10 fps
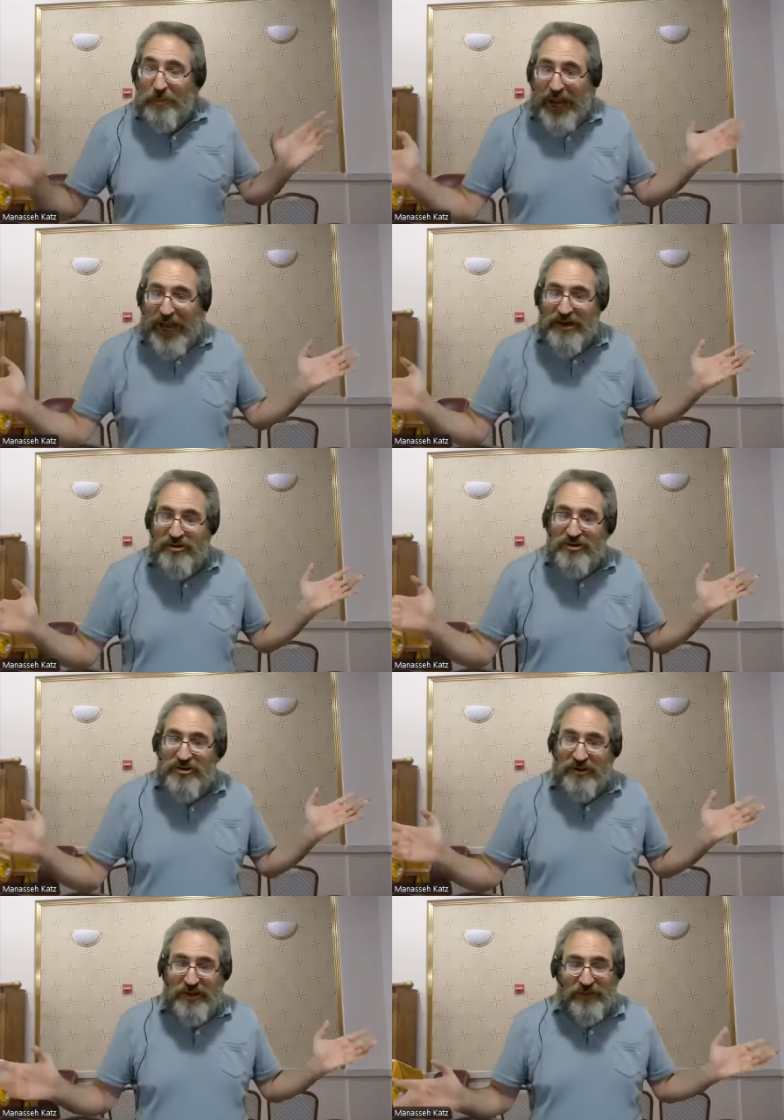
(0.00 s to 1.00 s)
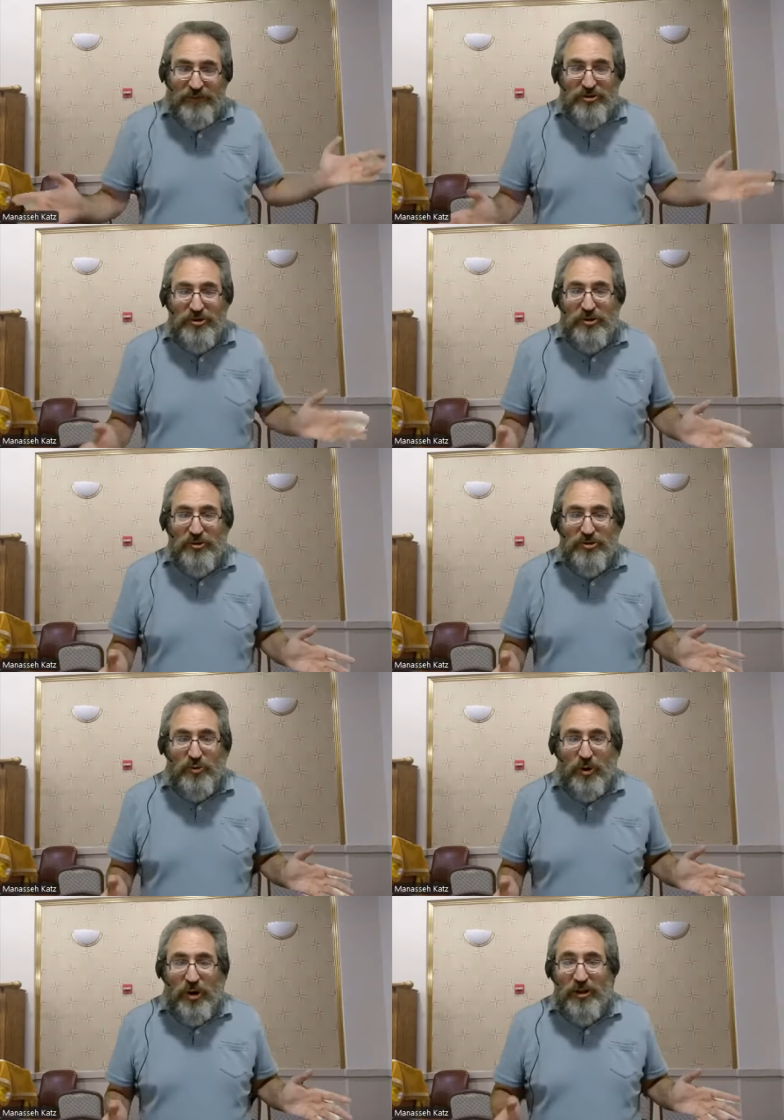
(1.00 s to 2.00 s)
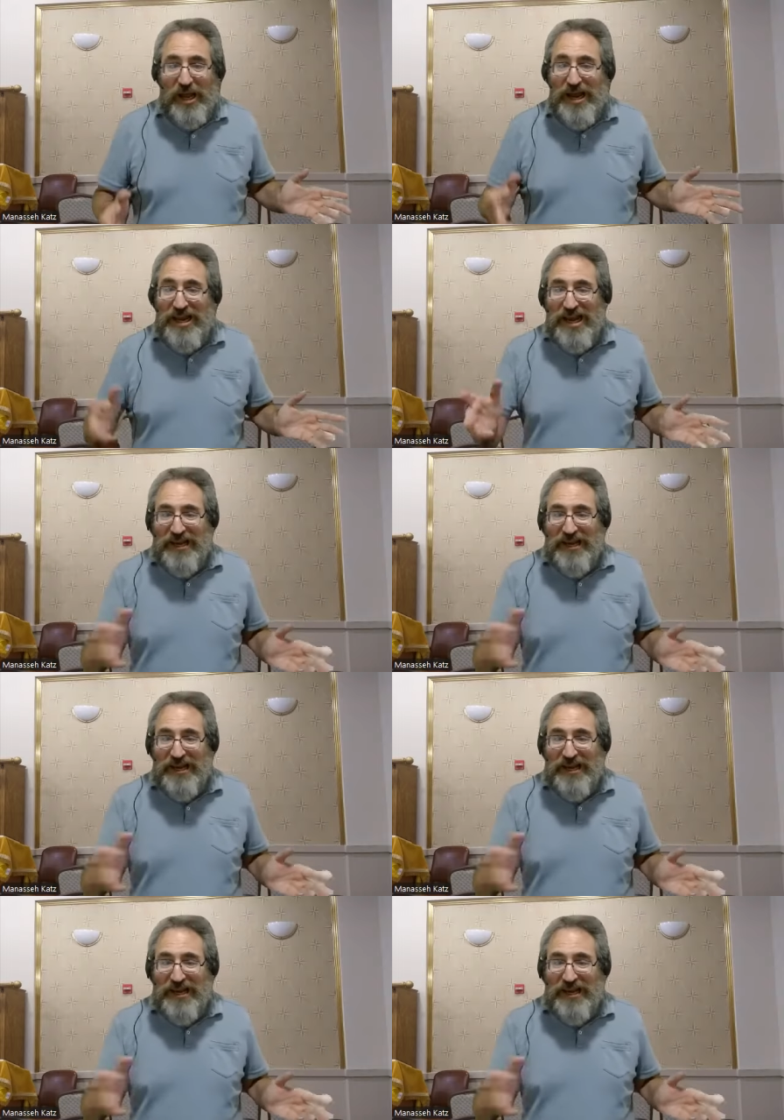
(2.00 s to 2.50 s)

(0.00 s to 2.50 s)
Packages delivered to your door the